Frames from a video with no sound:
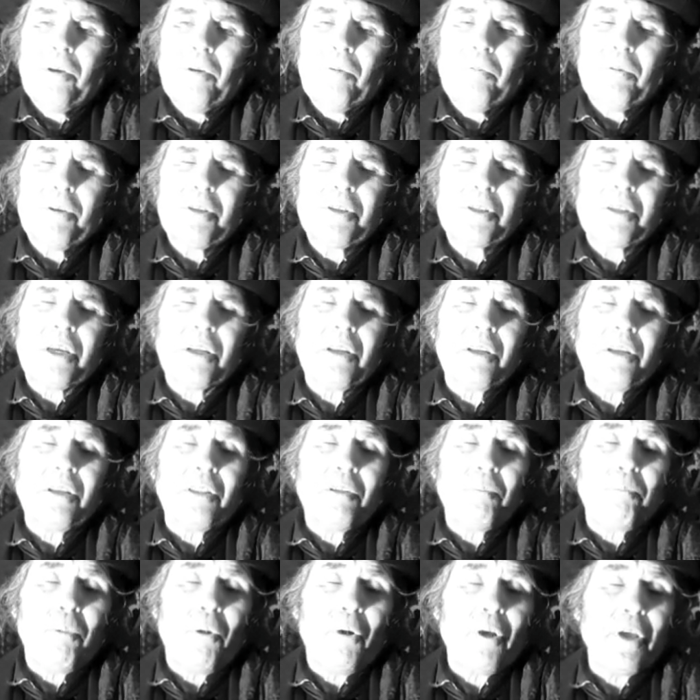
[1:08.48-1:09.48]
when suddenly
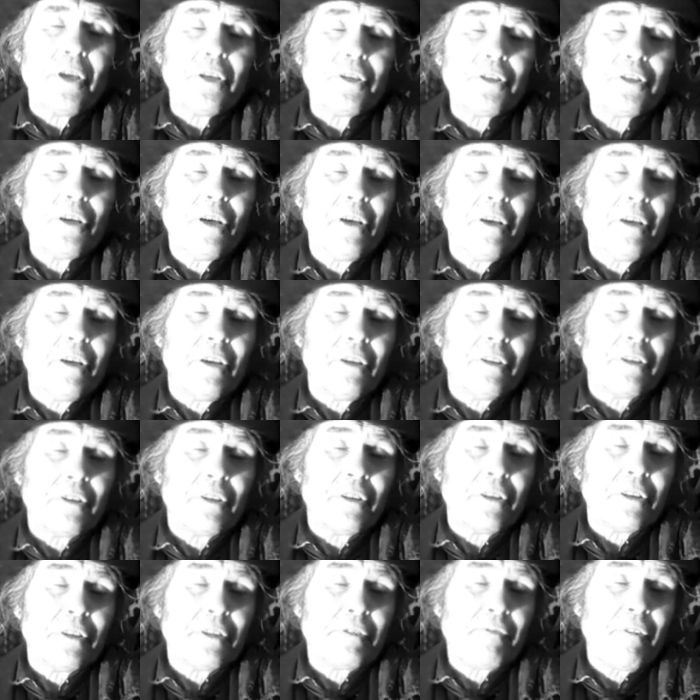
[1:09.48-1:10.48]
the boy turned
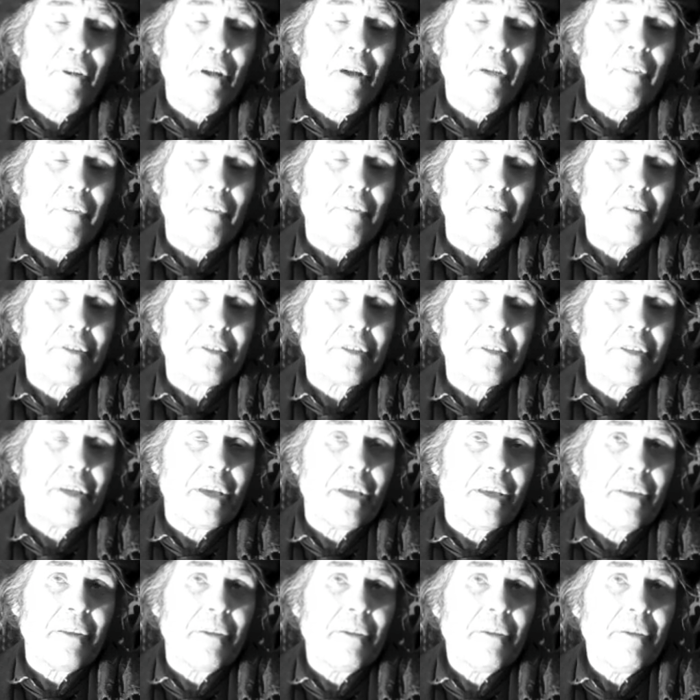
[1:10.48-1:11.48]
to his father and
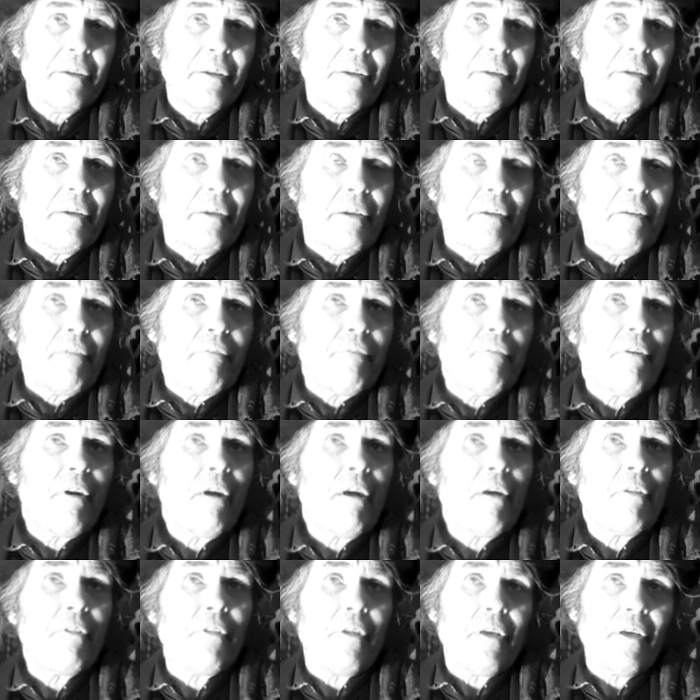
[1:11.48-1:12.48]
said,
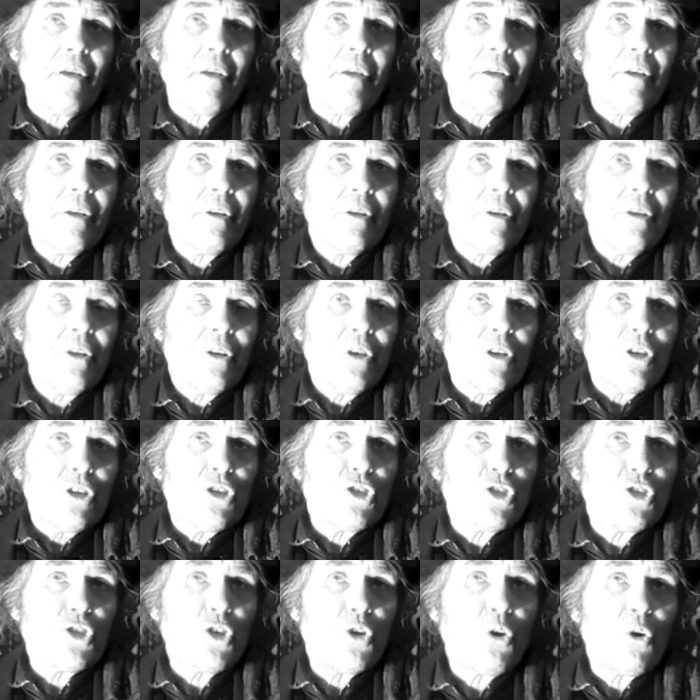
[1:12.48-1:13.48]
"Father,
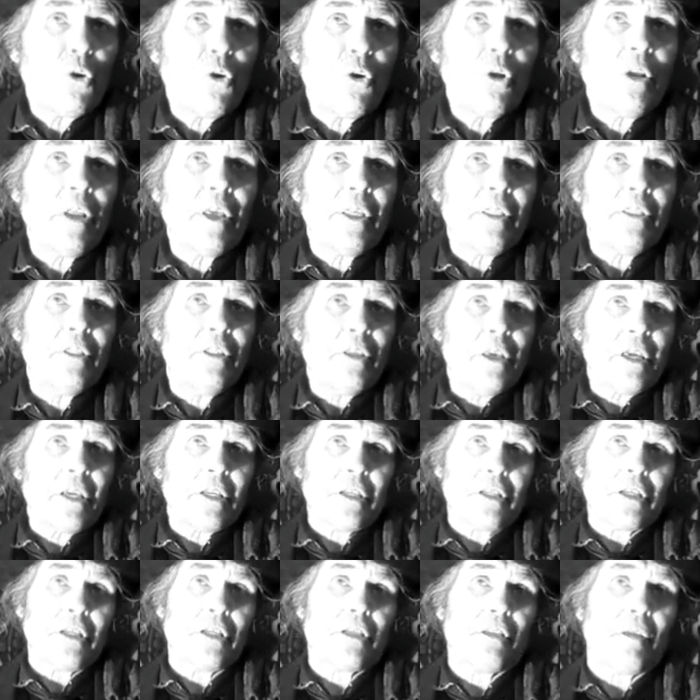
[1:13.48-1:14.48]
surely
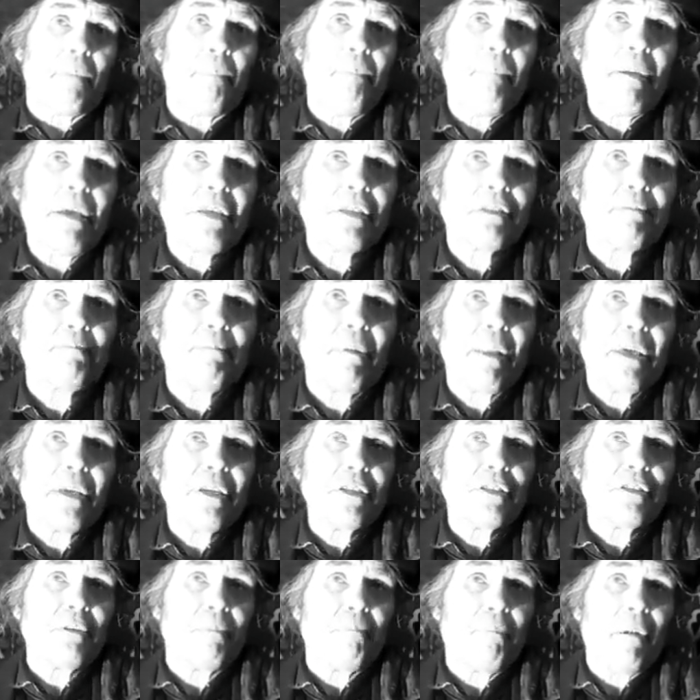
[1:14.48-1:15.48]
this is the best
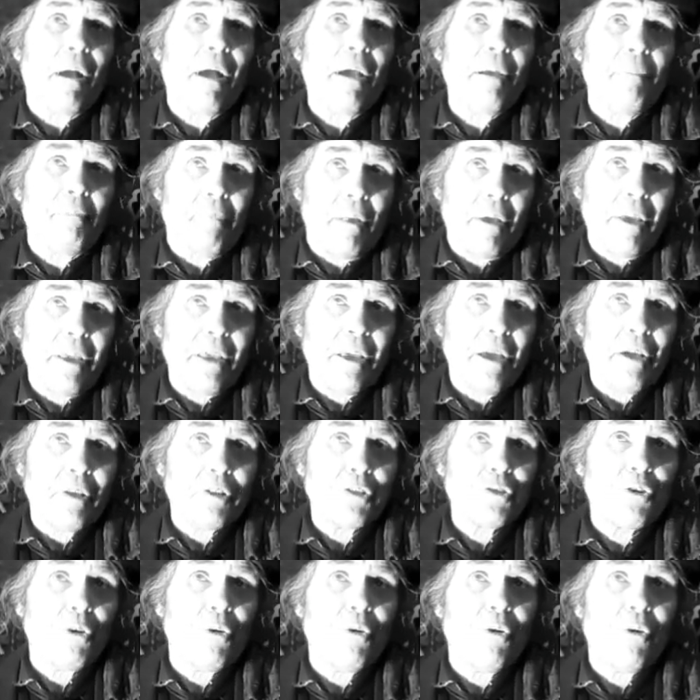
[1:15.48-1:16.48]
place to buy me
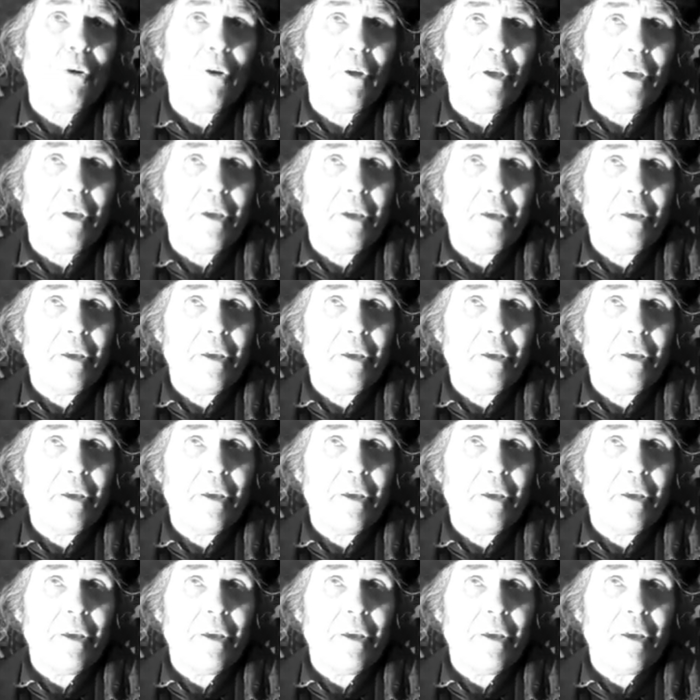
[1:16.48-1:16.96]
a toy.